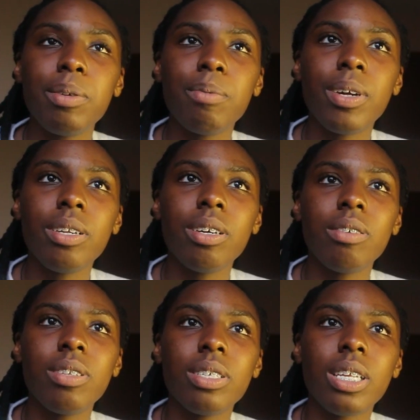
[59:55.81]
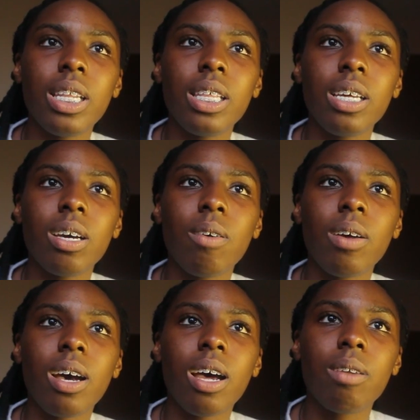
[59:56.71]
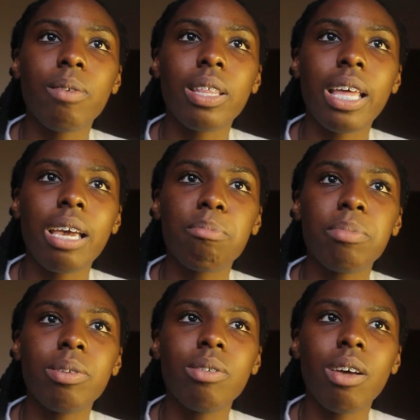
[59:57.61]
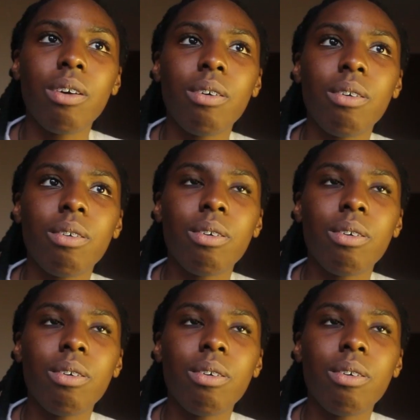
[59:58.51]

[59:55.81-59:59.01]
me wonder if there's anything going on with, like, Pluto.